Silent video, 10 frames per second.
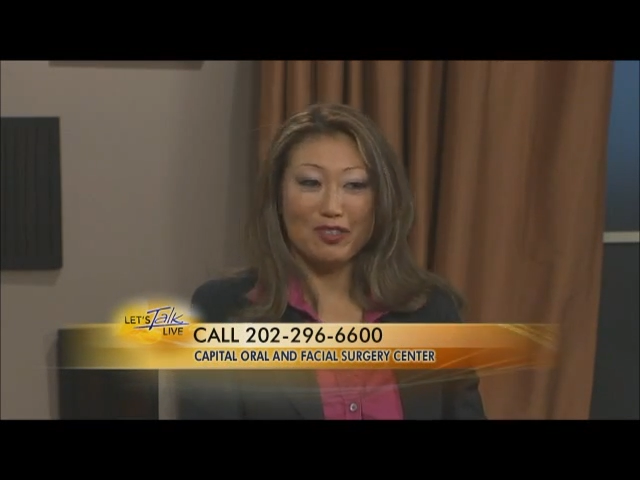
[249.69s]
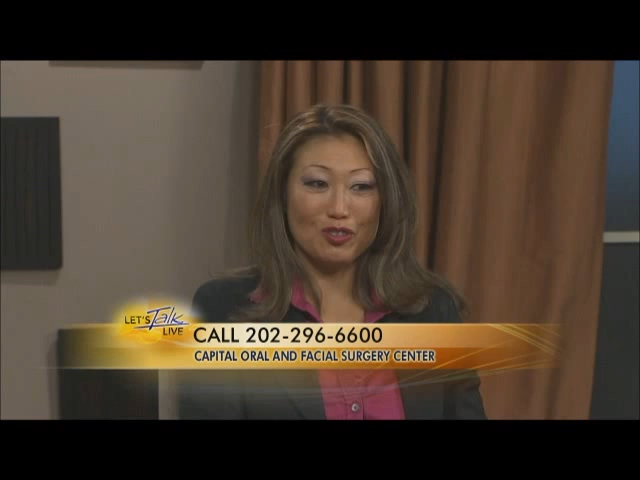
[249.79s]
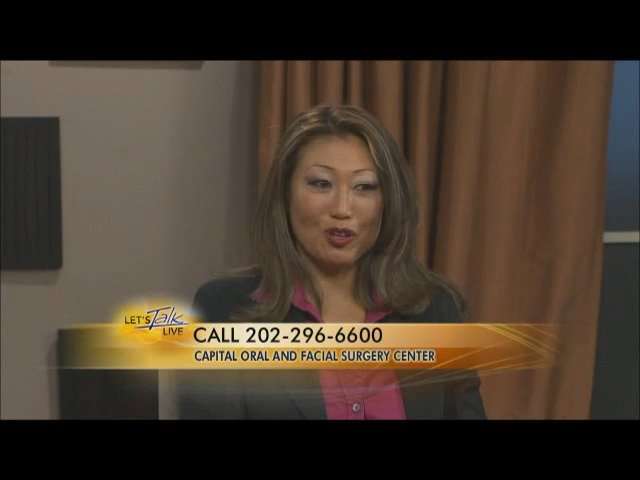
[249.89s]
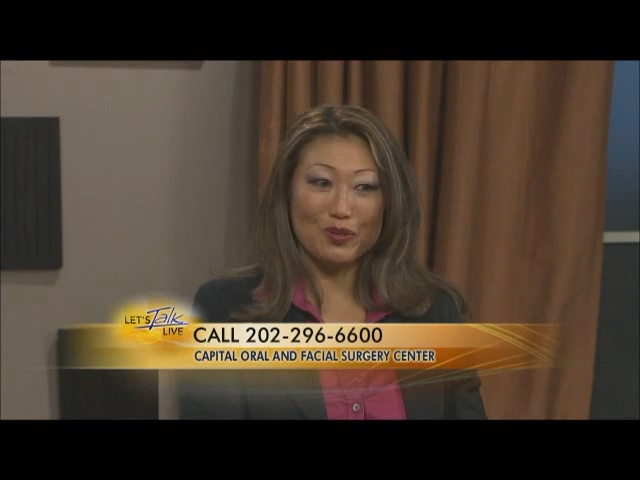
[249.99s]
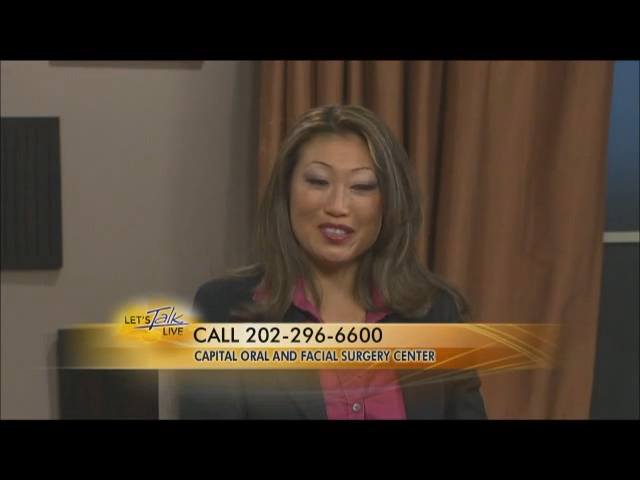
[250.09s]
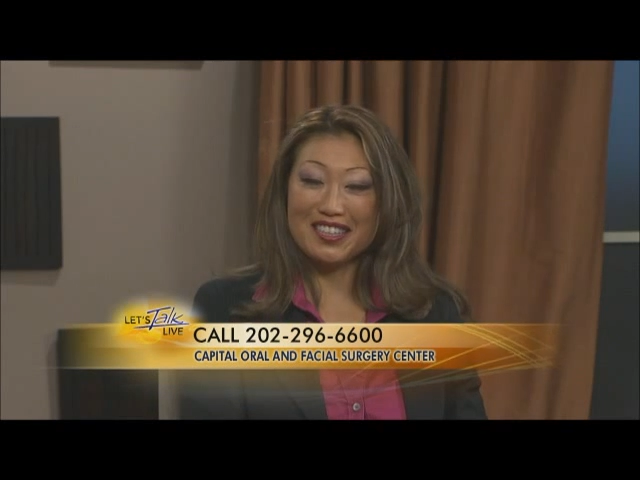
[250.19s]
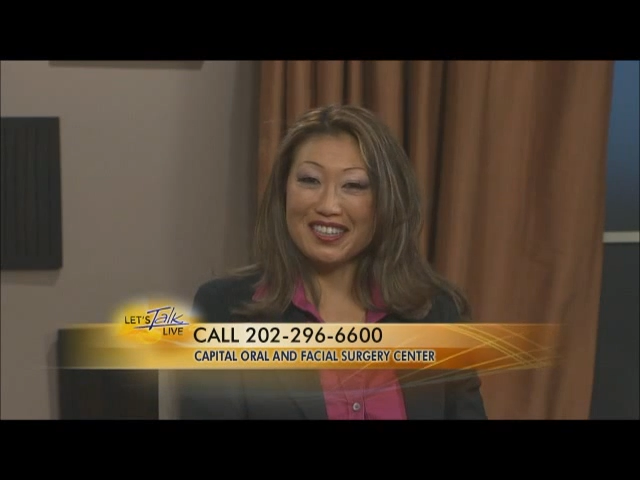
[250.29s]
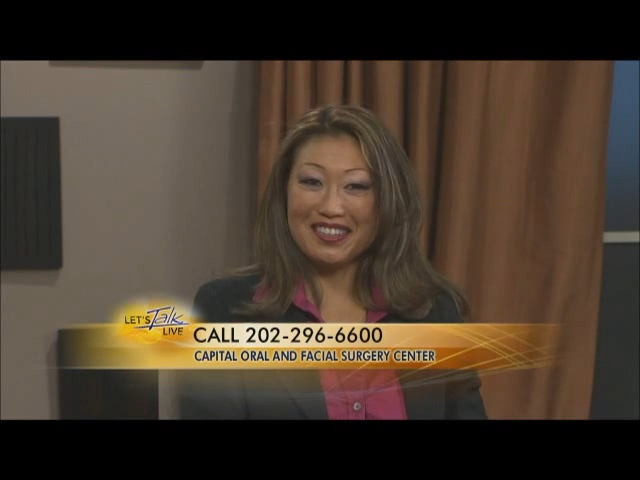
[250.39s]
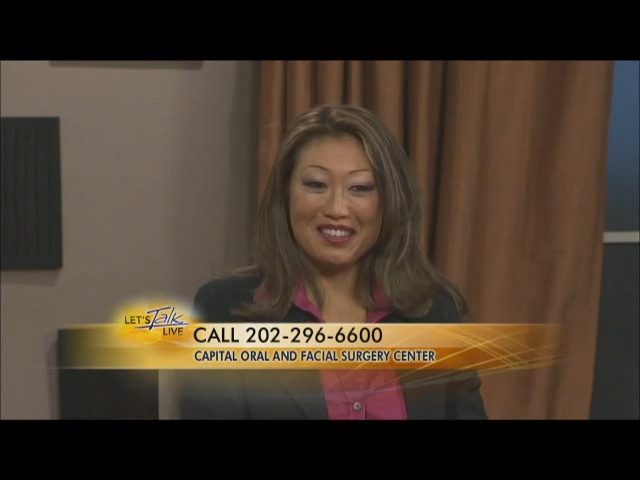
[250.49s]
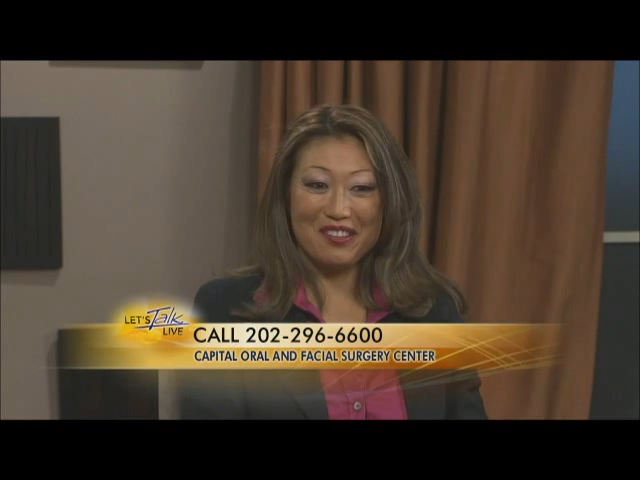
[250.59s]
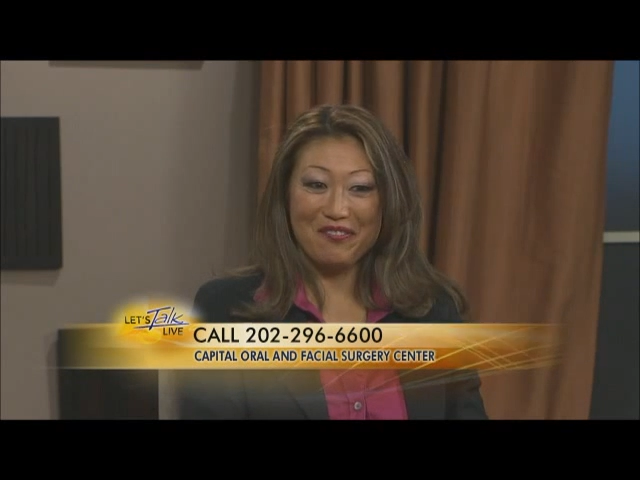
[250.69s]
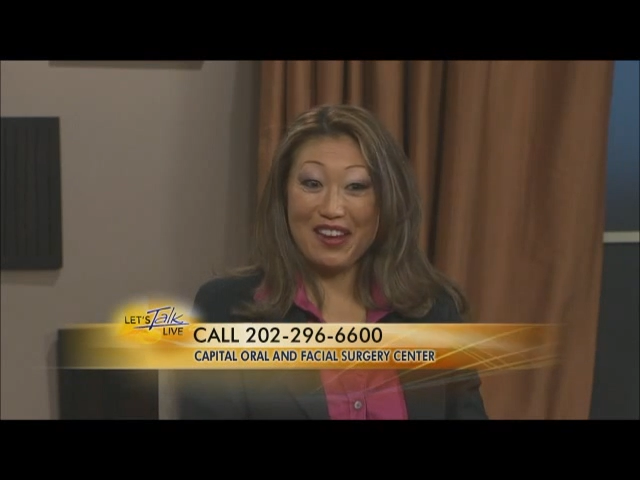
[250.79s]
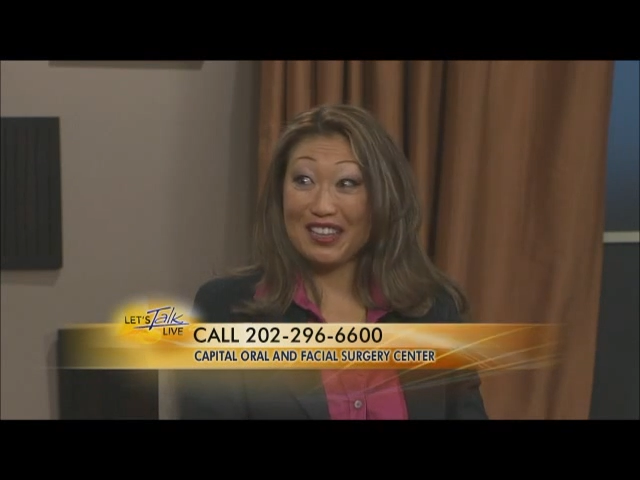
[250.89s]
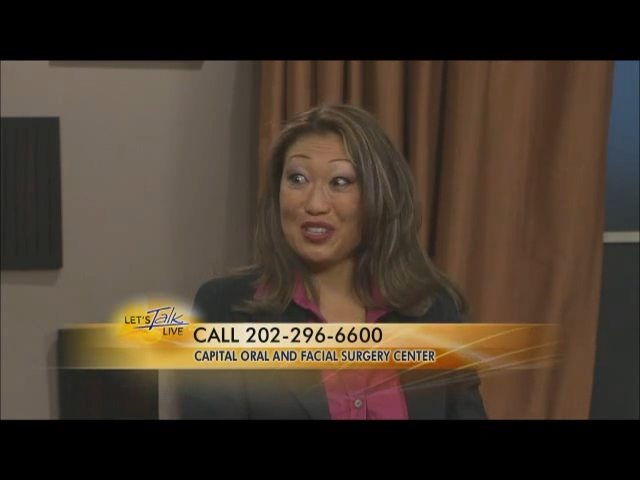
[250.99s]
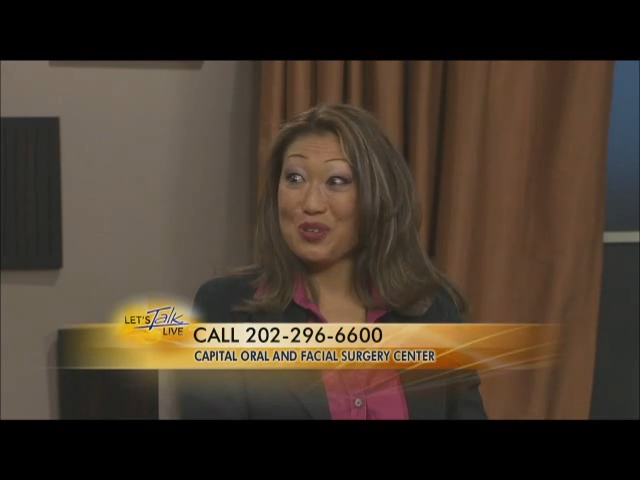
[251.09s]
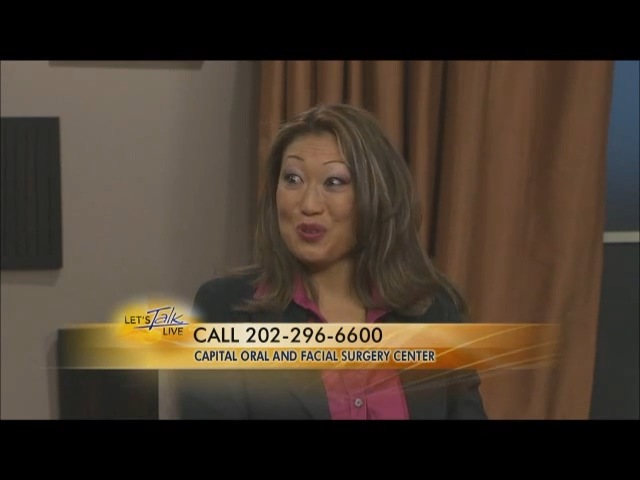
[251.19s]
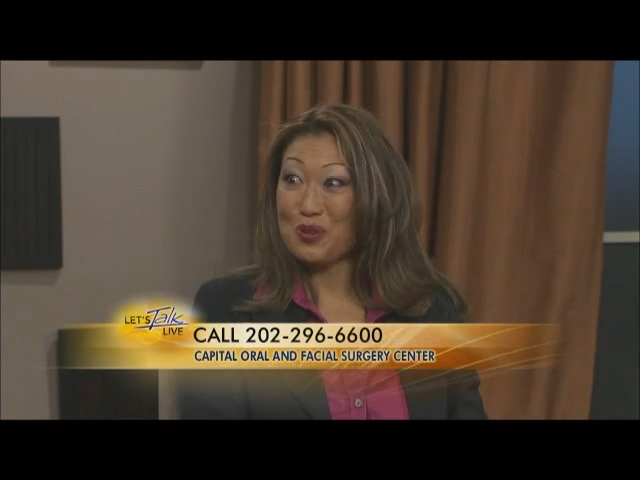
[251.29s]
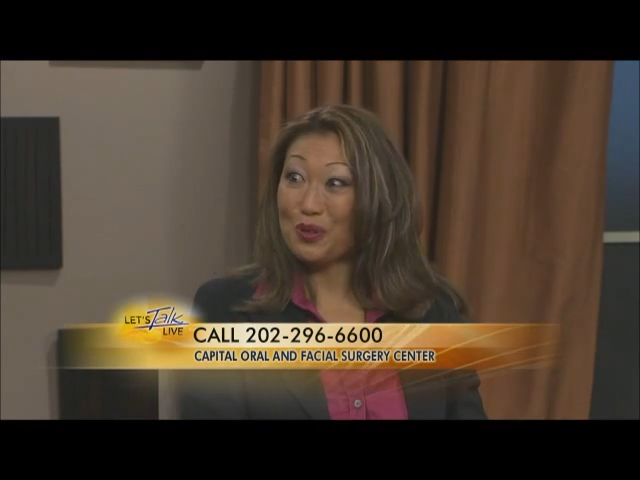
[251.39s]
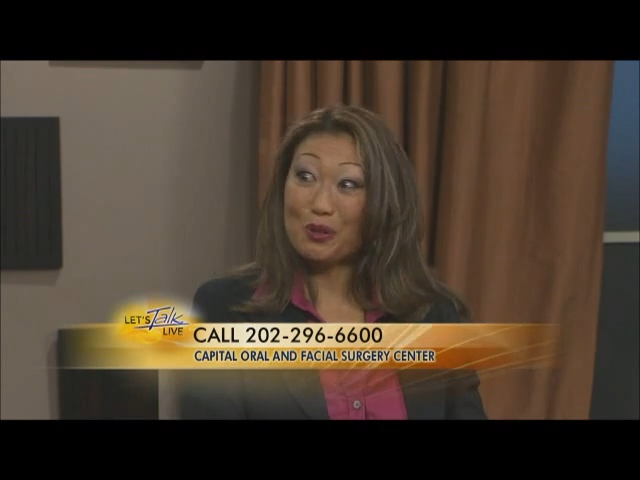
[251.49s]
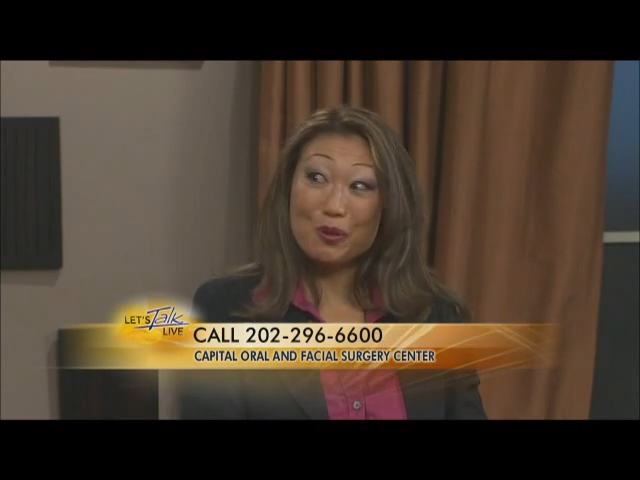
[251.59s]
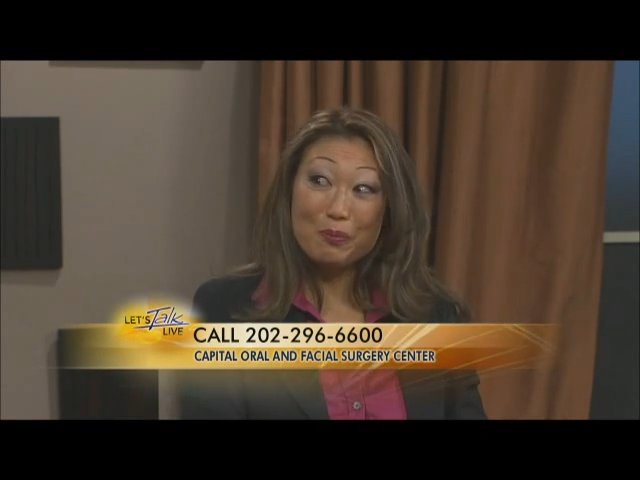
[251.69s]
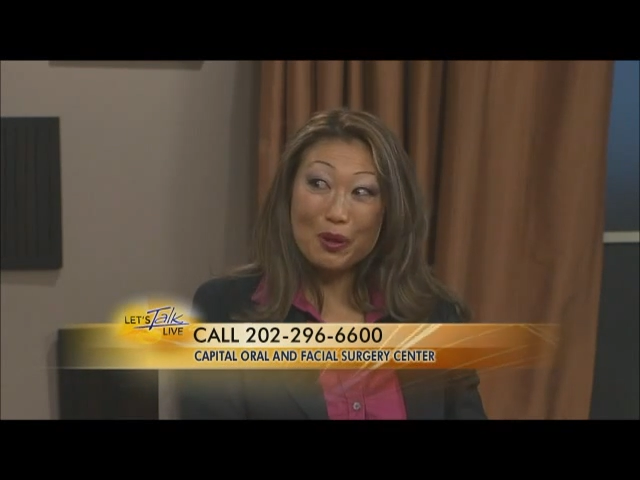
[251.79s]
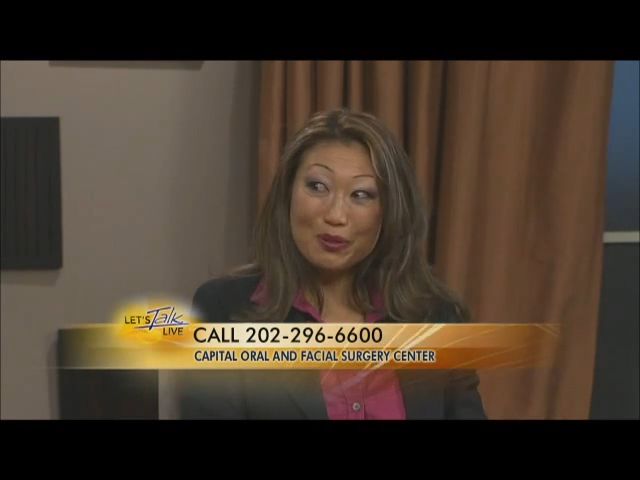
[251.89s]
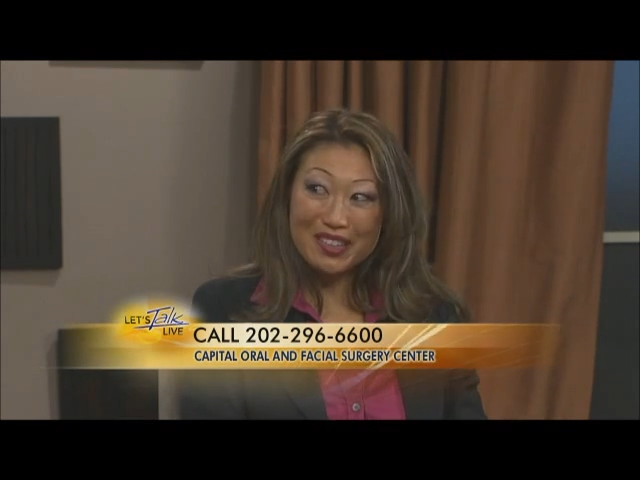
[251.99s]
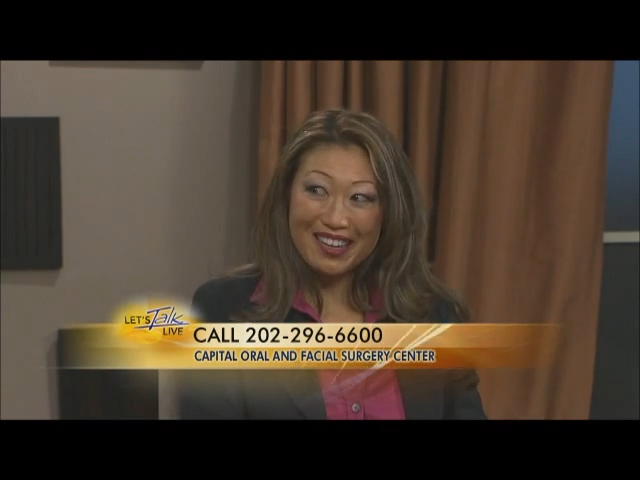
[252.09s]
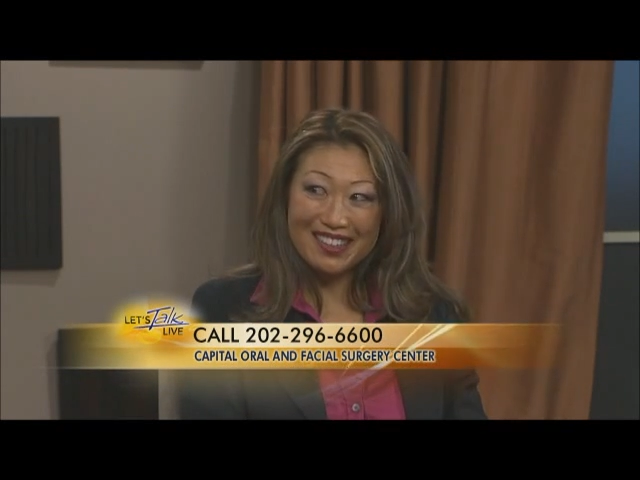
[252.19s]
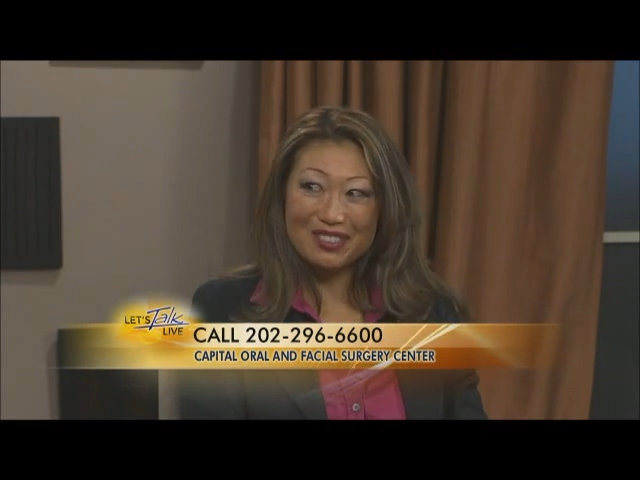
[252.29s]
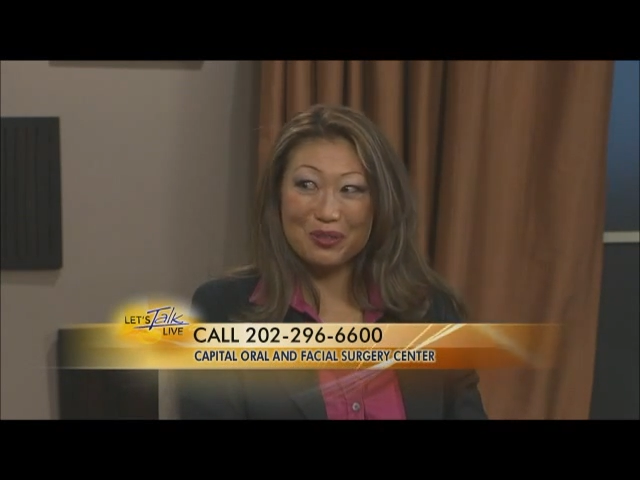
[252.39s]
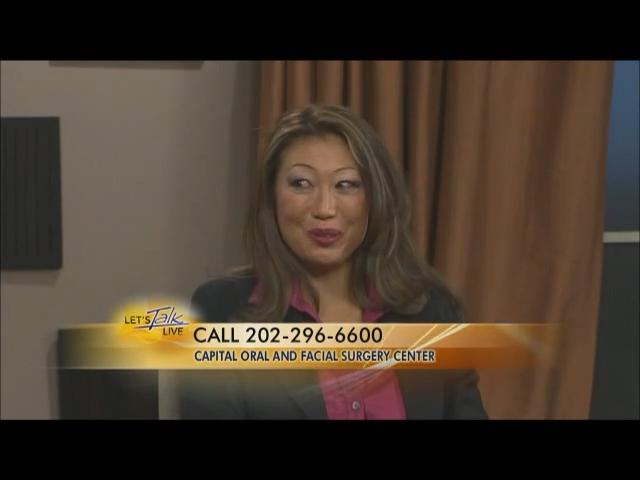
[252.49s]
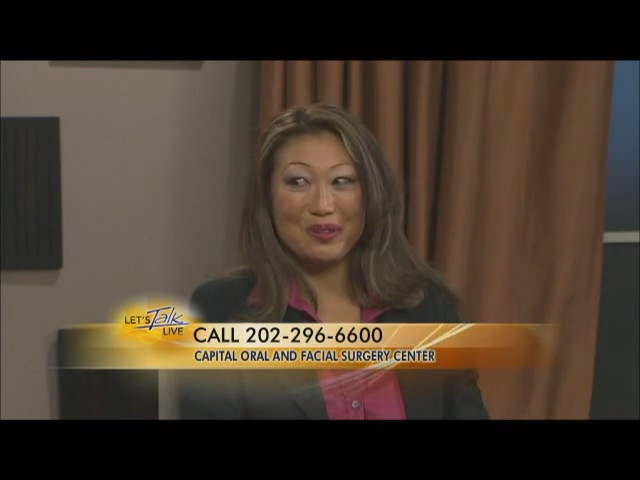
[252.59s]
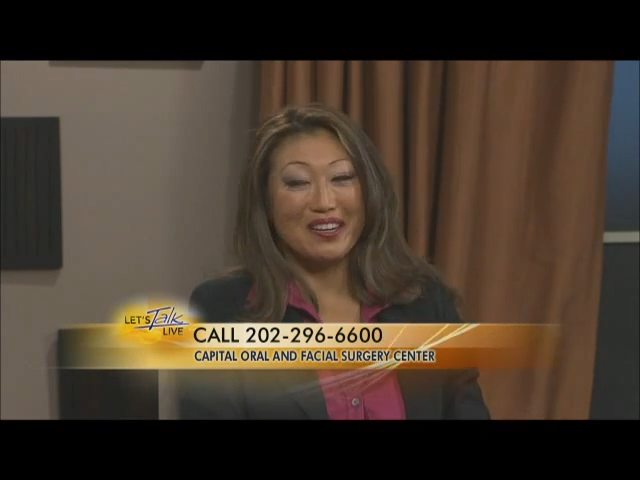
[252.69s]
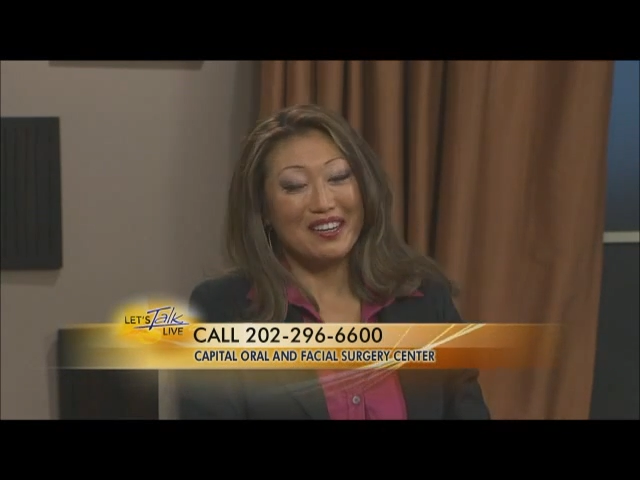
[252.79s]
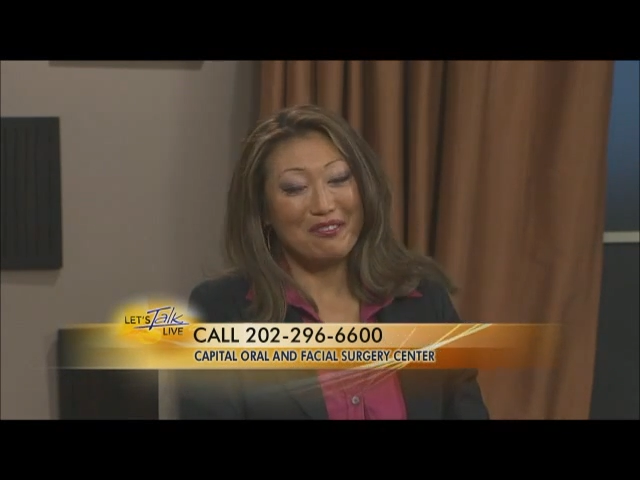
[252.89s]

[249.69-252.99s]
there's always the fact that you can do a little Botox or